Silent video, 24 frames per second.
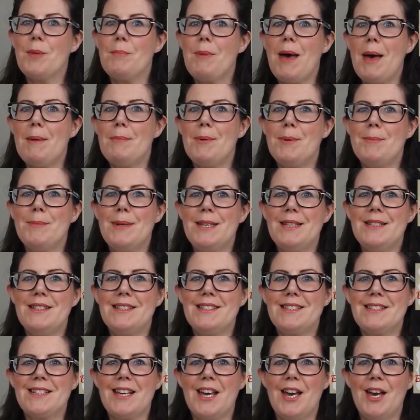the
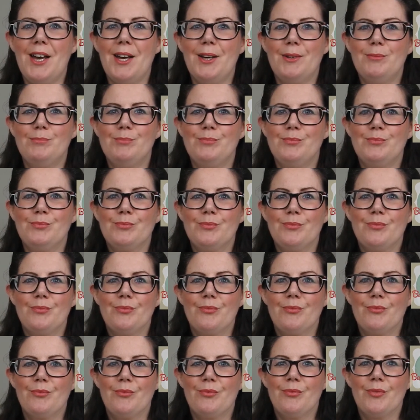Peppermint
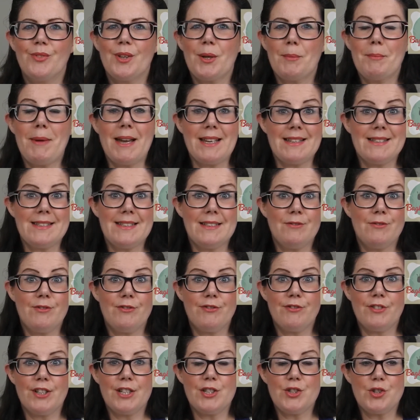magazine
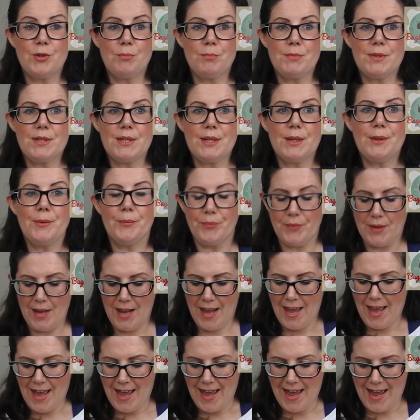free jumpsuit.
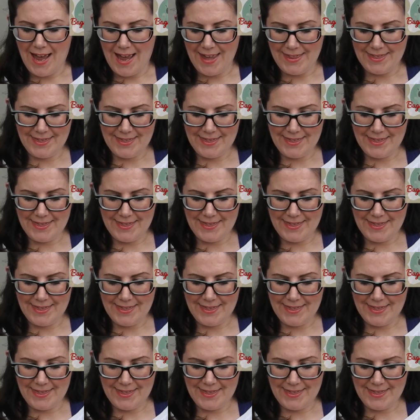I